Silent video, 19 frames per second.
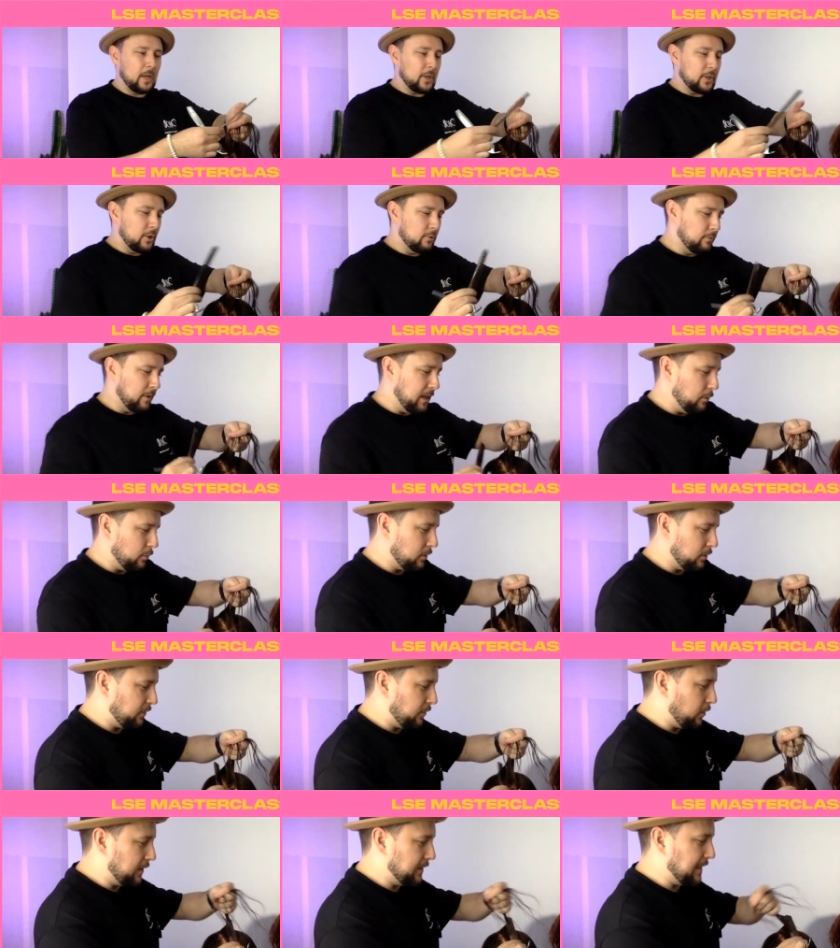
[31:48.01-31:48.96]
You really want
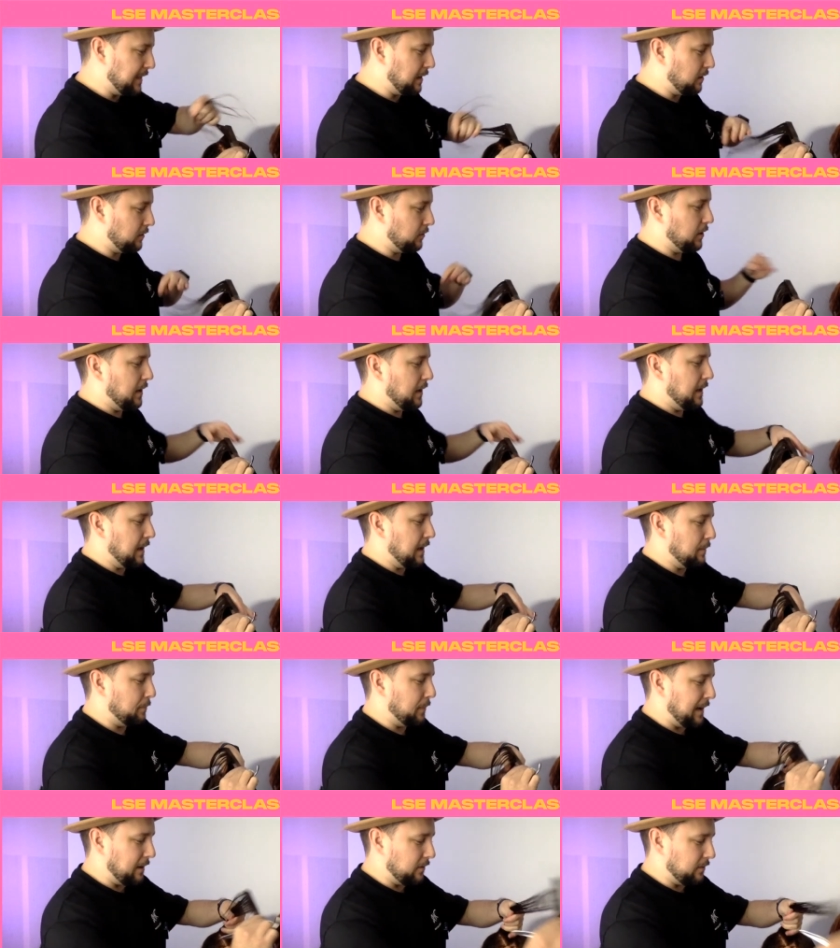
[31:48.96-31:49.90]
to find out
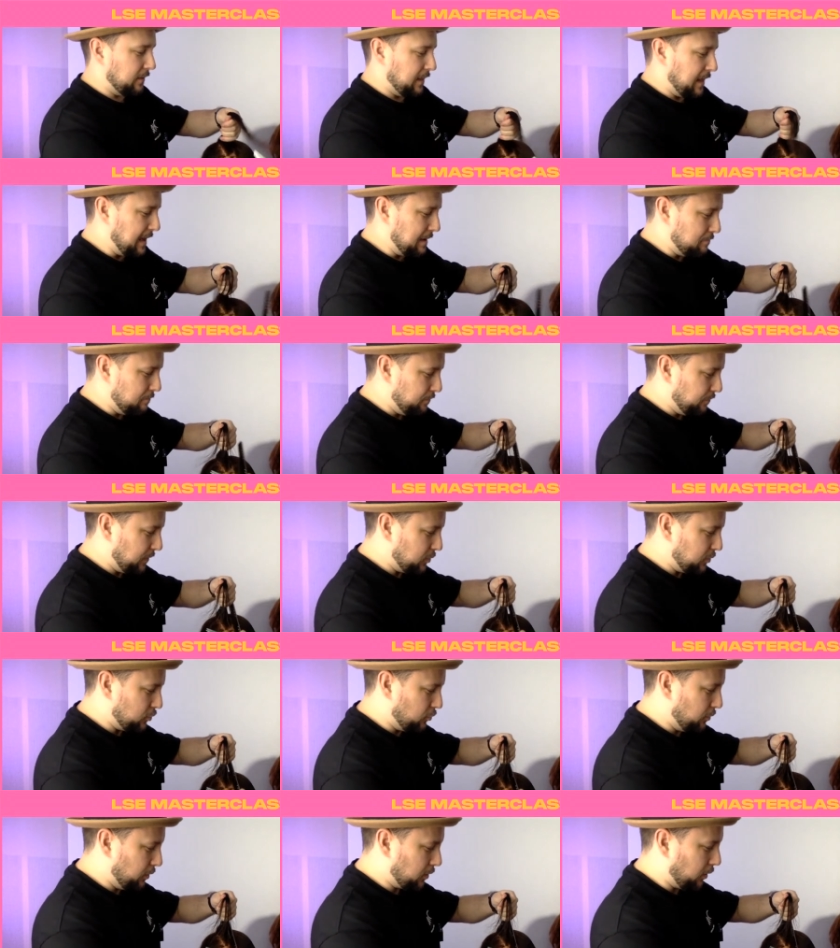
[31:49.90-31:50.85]
about them
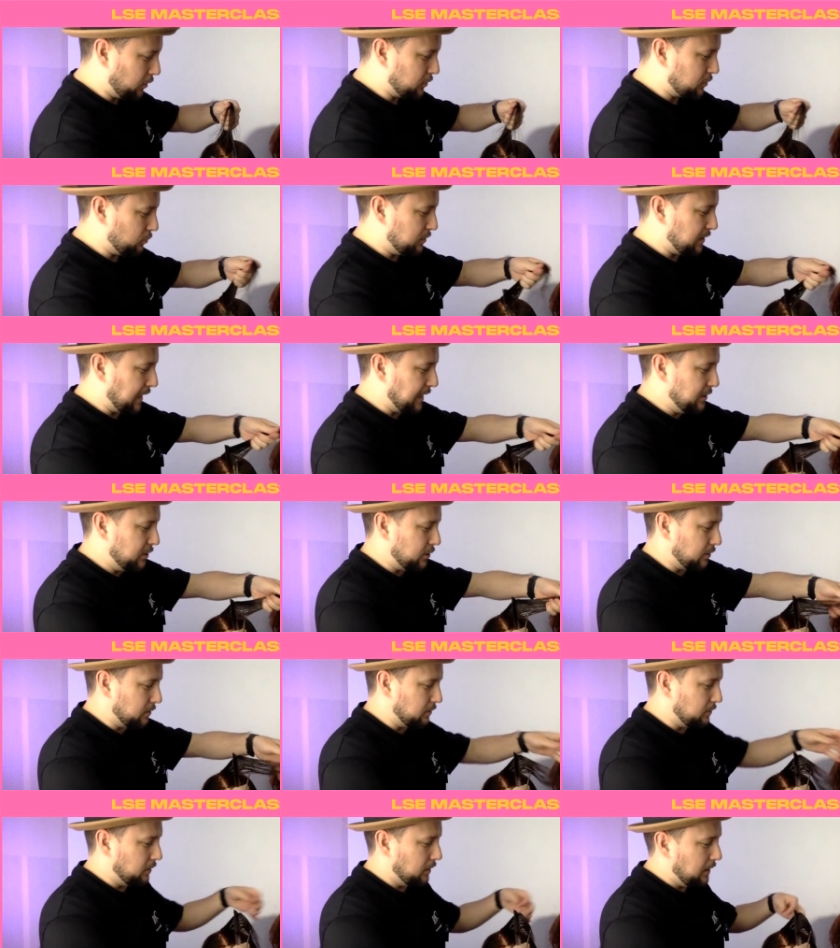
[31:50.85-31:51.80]
during a
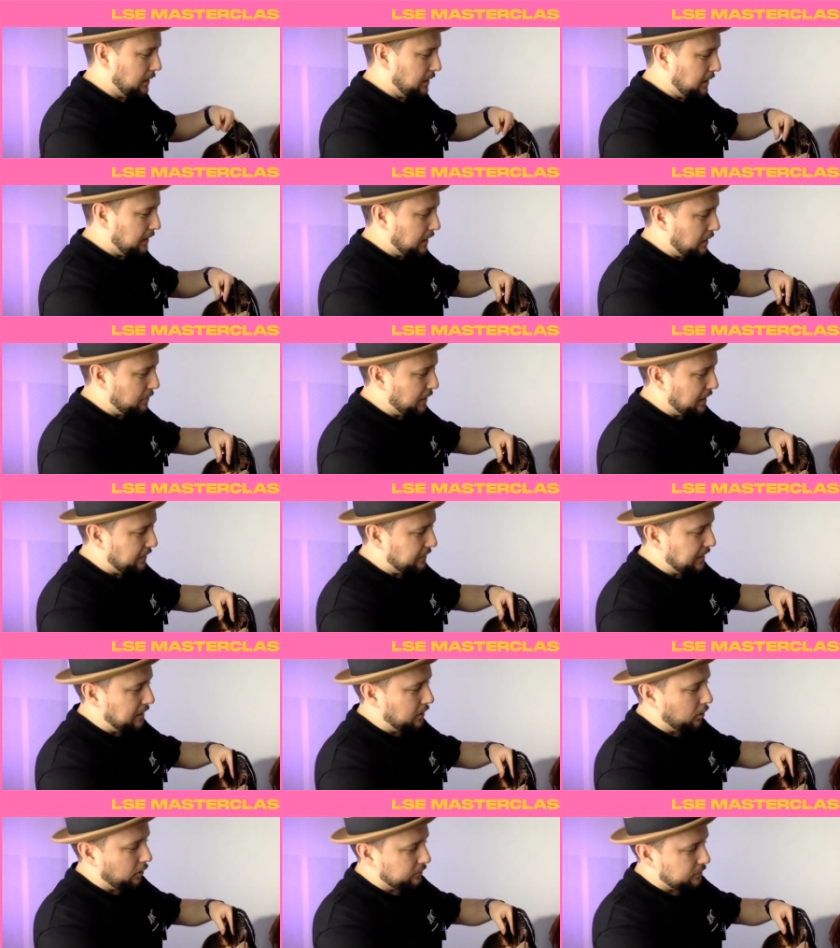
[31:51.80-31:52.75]
consultation, about their
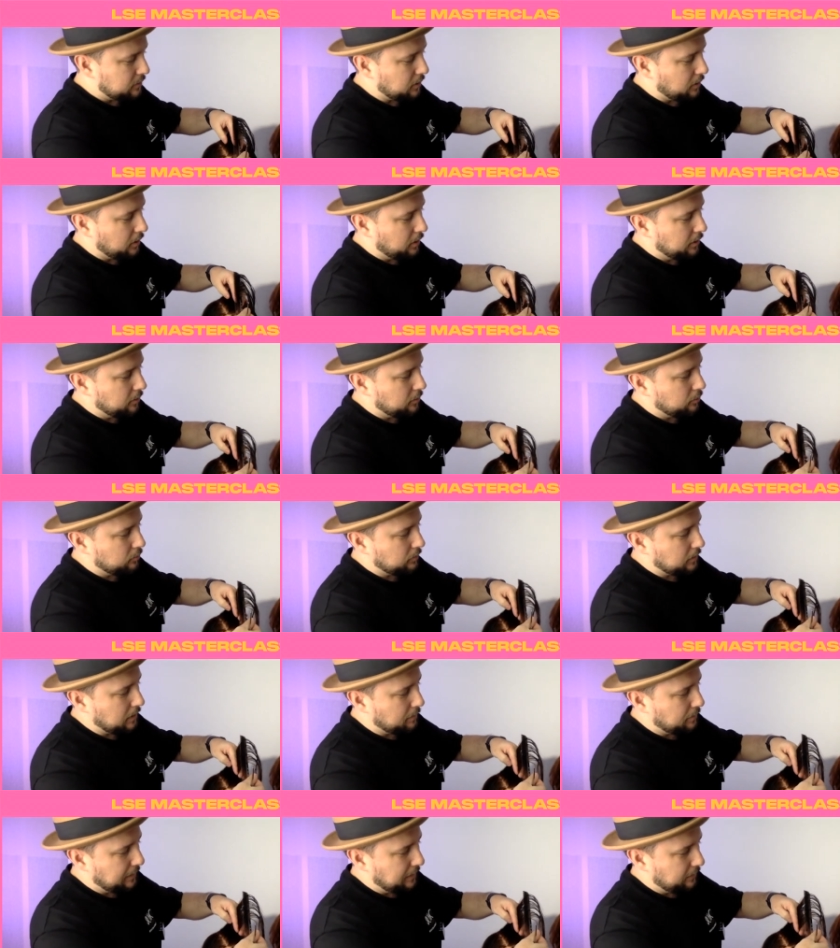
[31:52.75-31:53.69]
lifestyle,
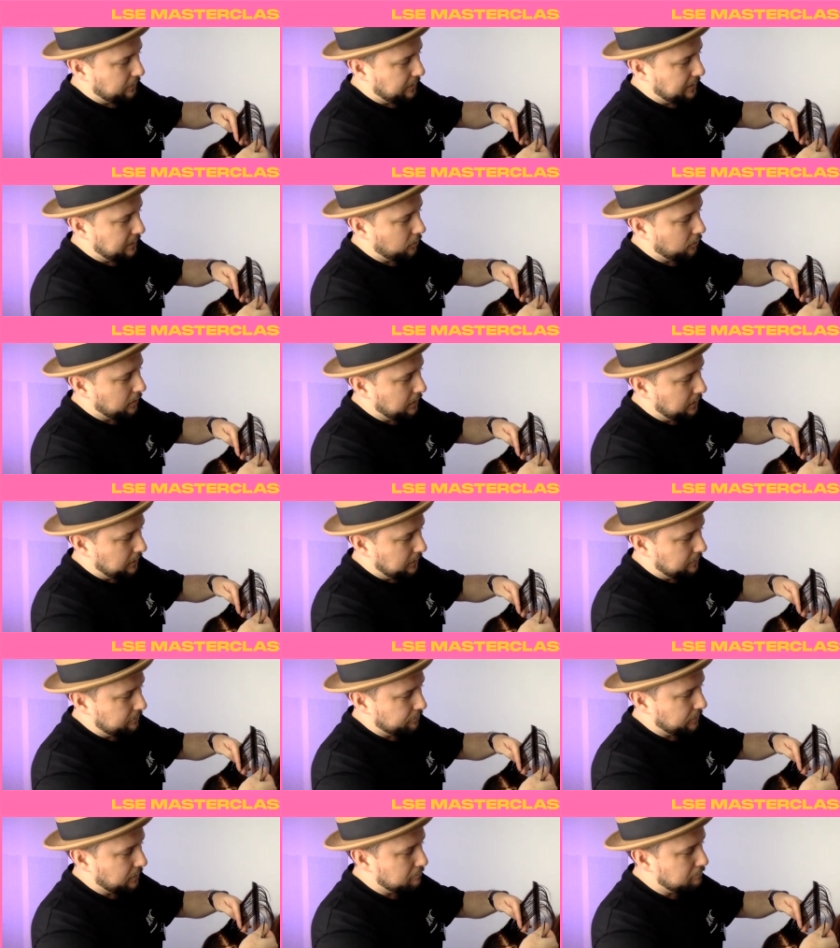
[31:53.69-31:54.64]
about their
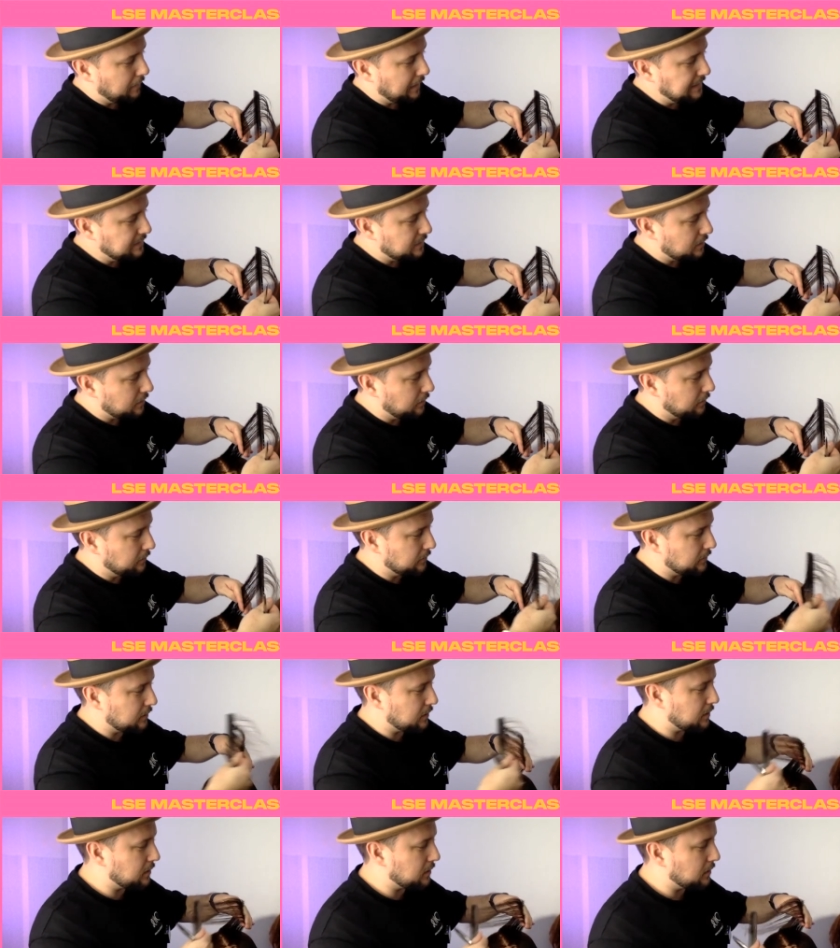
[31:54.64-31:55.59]

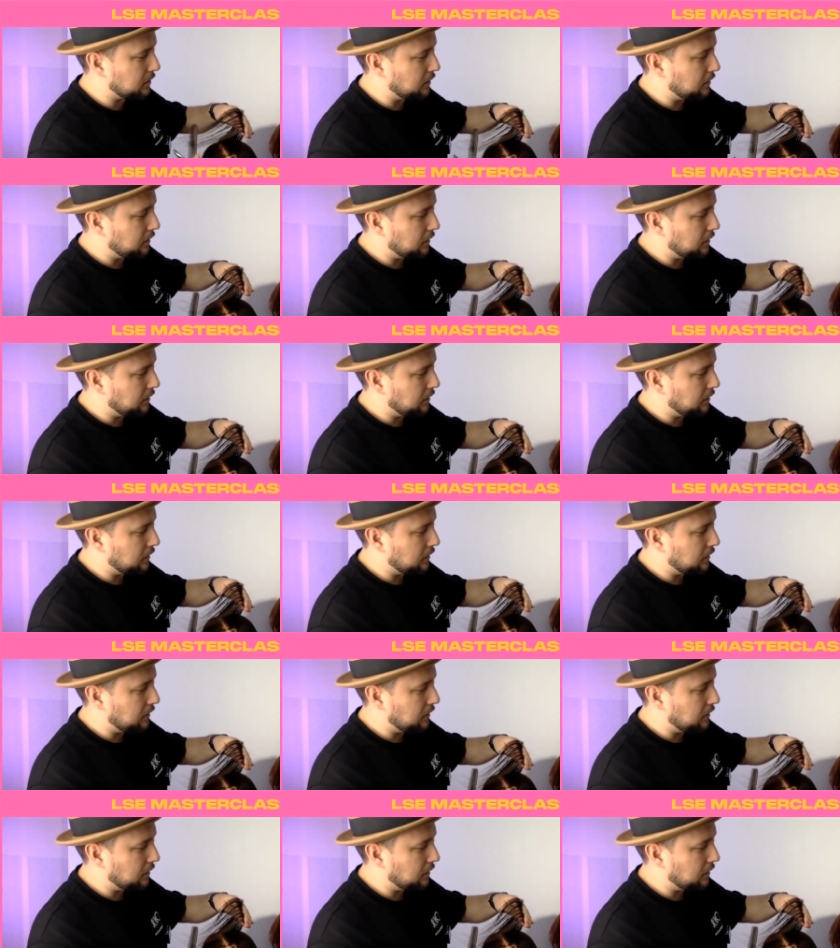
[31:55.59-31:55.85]
maintenance,